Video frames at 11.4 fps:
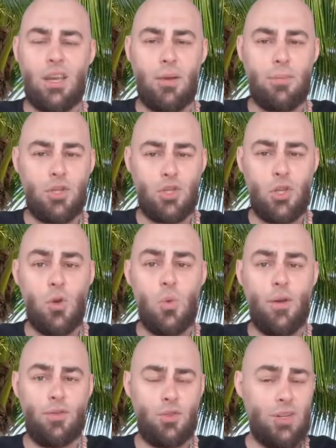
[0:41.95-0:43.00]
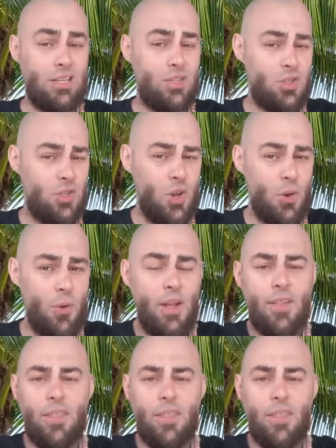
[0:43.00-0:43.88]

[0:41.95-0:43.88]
number 2 of strings 2,